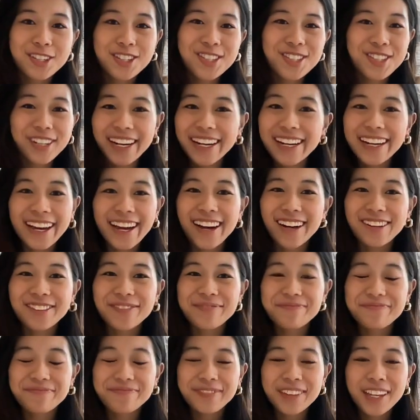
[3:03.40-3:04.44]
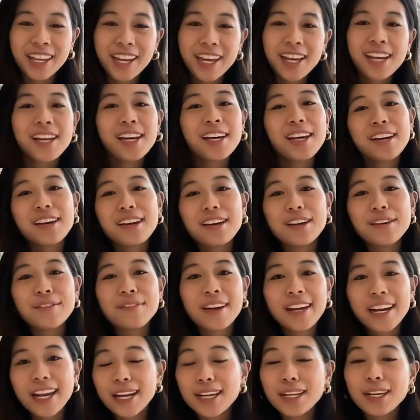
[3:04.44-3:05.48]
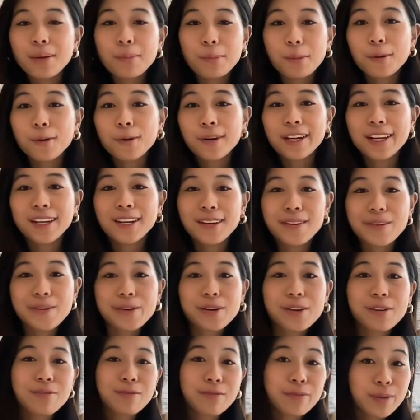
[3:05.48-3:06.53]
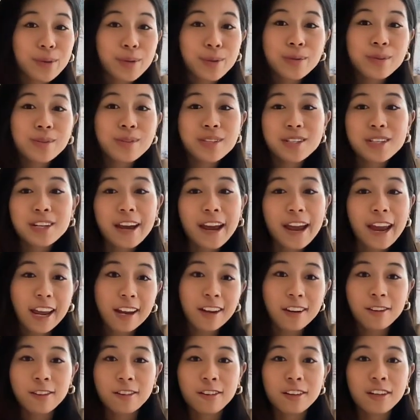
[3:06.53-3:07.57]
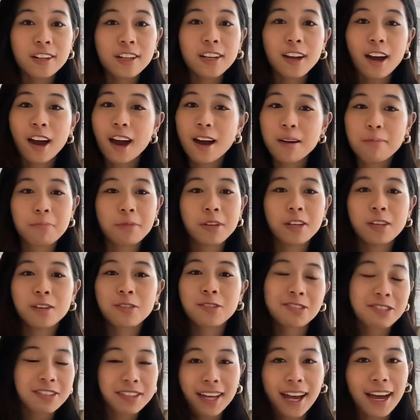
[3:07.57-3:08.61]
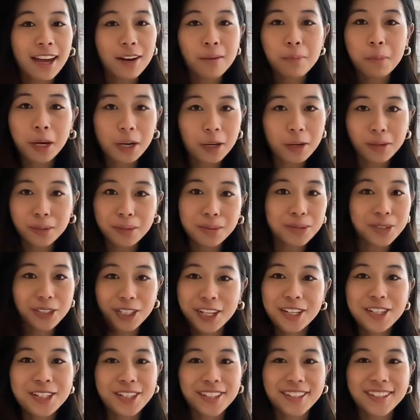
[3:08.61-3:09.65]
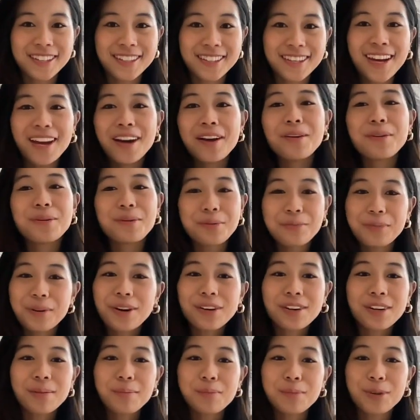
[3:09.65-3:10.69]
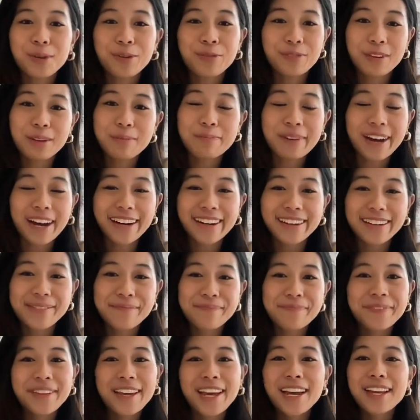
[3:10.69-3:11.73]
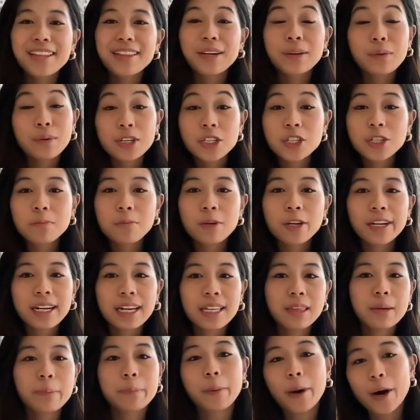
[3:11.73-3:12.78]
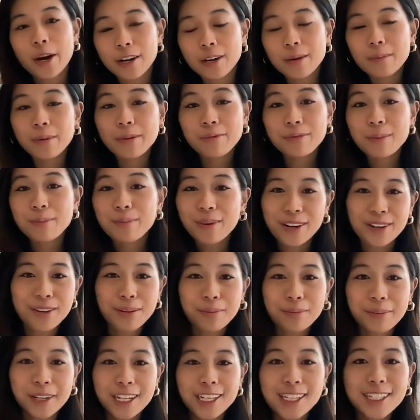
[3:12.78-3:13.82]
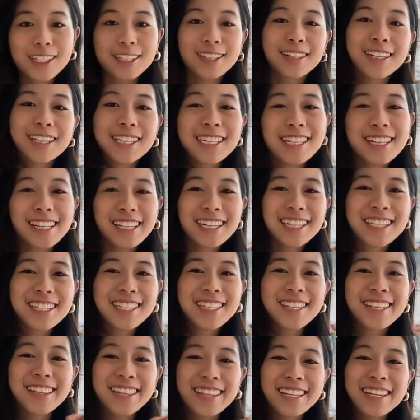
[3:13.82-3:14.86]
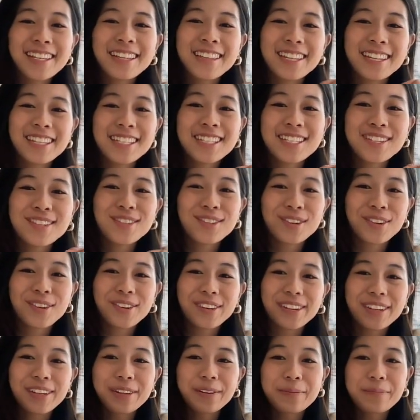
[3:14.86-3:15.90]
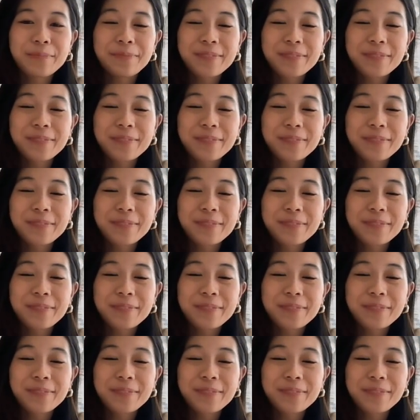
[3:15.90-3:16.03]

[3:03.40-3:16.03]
Try it out. If at any point you're confused, angry, happy, or sad about our new changes, we welcome your feedback. The question mark at the bottom of the model page leads to this tutorial.